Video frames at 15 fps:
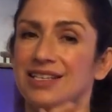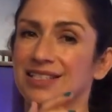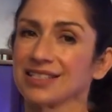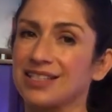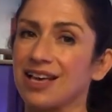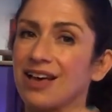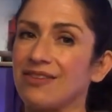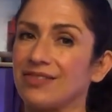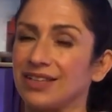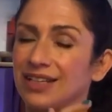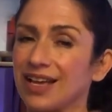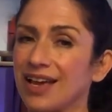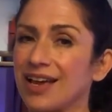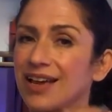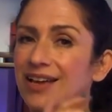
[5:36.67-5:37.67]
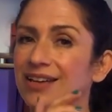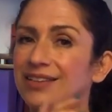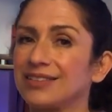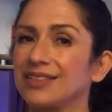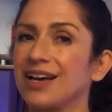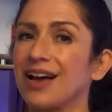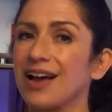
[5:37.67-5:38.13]
7, 8,
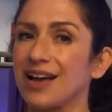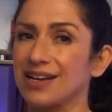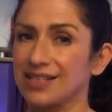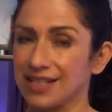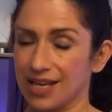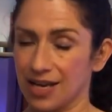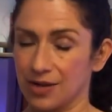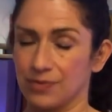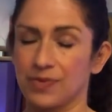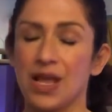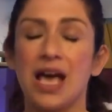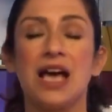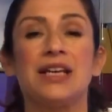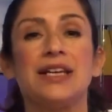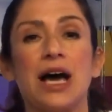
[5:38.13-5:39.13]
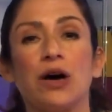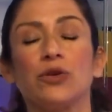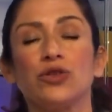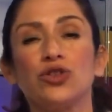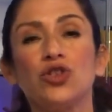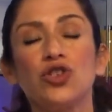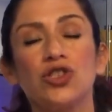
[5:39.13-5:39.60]
9, 10. Now,
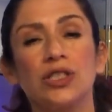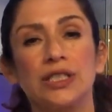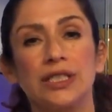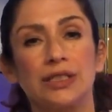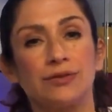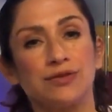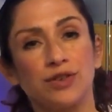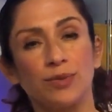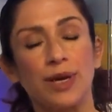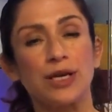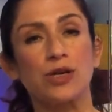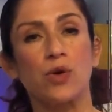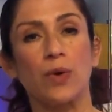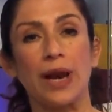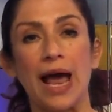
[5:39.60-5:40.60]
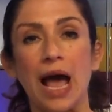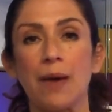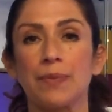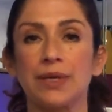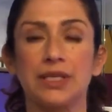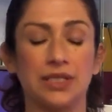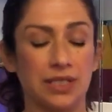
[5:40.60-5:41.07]
usually in flamenco, what
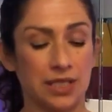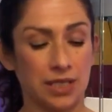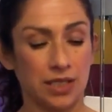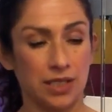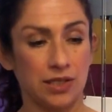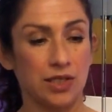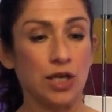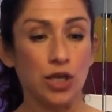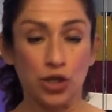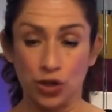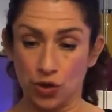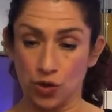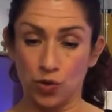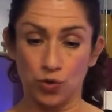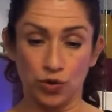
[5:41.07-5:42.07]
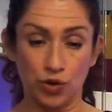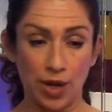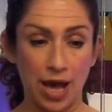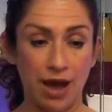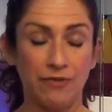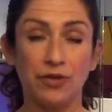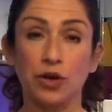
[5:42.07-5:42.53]
happens is, you
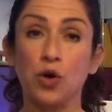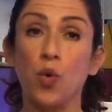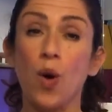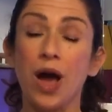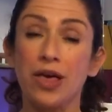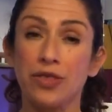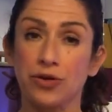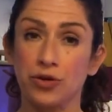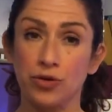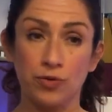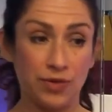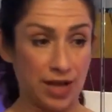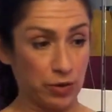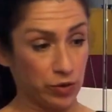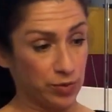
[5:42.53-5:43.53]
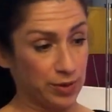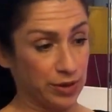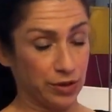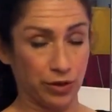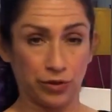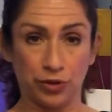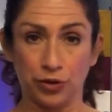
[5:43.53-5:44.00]
have the cuadro, that would be
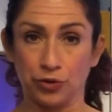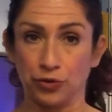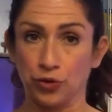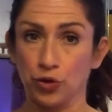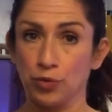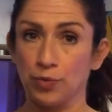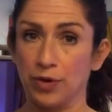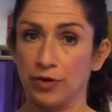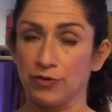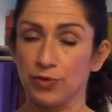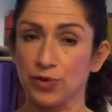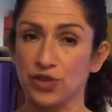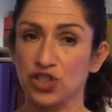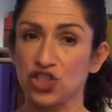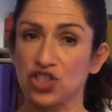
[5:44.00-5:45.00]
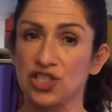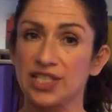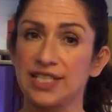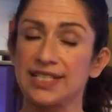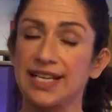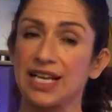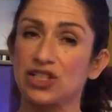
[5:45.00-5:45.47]
the group of musicians
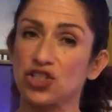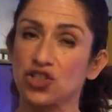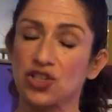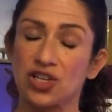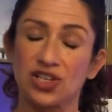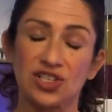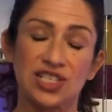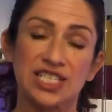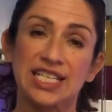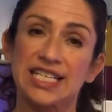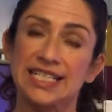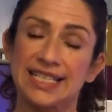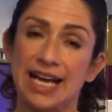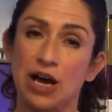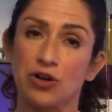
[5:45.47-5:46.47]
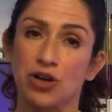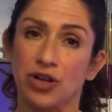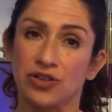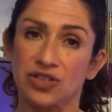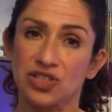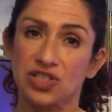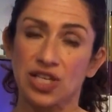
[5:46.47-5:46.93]
and dancers that are sitting down
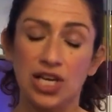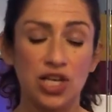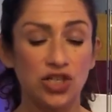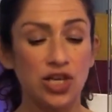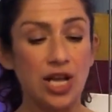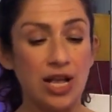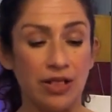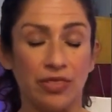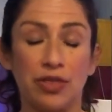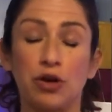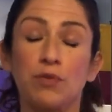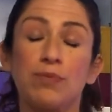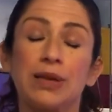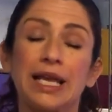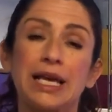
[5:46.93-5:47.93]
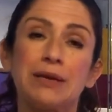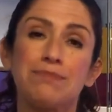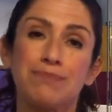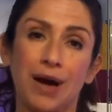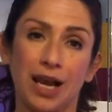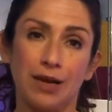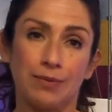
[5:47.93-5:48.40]
on the stage. They're playing
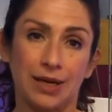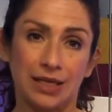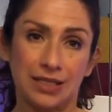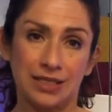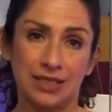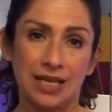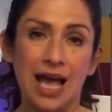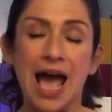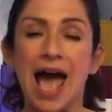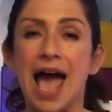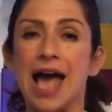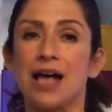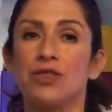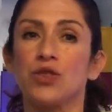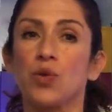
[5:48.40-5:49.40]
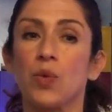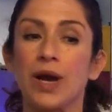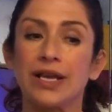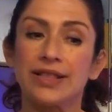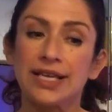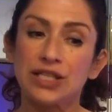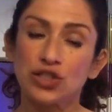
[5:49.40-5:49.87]
palmas, and the
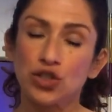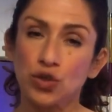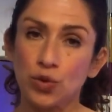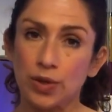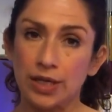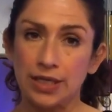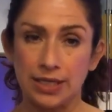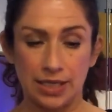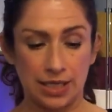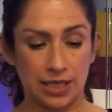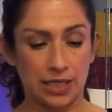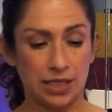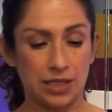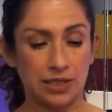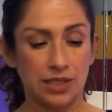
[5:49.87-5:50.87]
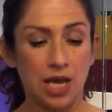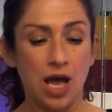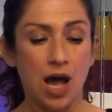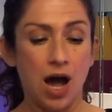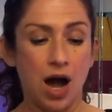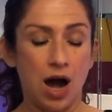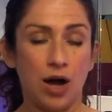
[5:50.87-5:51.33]
way they do it is
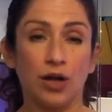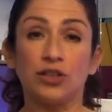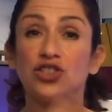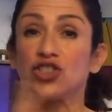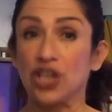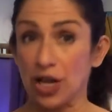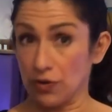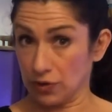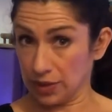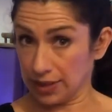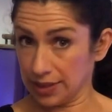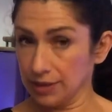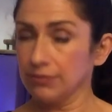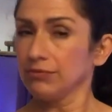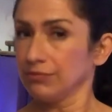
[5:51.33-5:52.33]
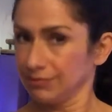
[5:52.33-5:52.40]
generally,